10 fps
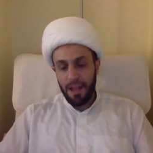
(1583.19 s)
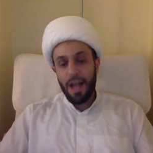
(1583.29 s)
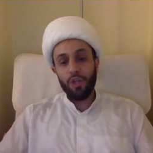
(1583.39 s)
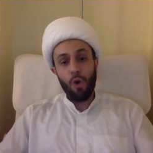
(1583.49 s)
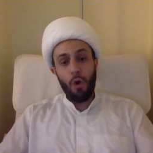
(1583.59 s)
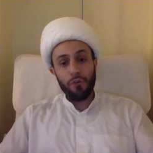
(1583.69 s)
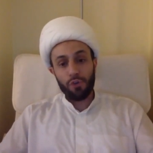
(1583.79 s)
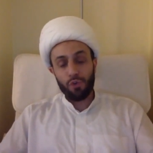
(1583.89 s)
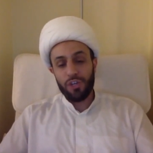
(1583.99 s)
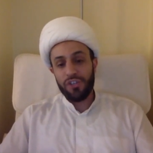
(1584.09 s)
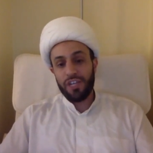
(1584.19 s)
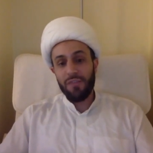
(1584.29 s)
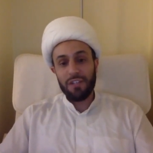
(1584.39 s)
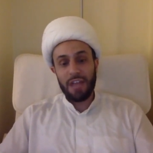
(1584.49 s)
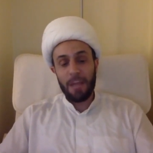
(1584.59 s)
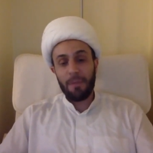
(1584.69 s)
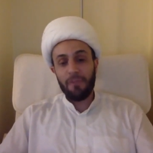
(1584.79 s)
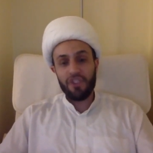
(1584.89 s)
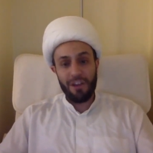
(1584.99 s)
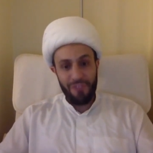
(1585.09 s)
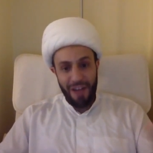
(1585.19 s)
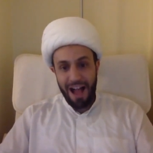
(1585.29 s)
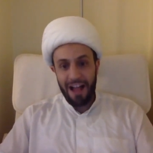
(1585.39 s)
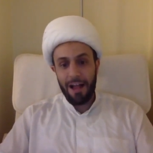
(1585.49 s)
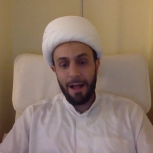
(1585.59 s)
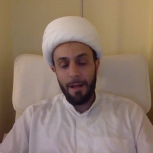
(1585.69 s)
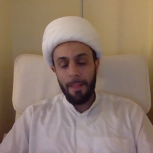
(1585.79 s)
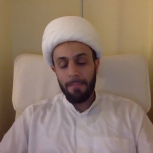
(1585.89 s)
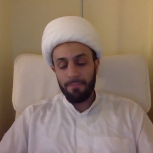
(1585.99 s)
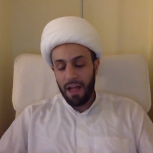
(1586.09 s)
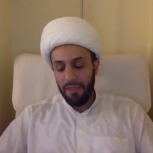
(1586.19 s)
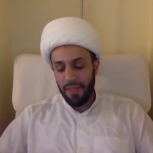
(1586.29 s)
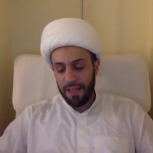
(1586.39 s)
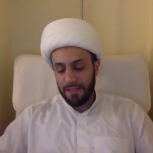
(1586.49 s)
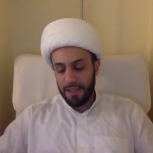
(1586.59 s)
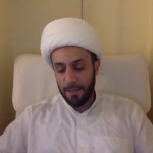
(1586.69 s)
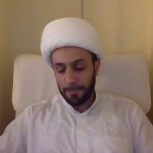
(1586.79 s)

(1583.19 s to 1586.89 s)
And you also receive a type of shafa'ah on that day.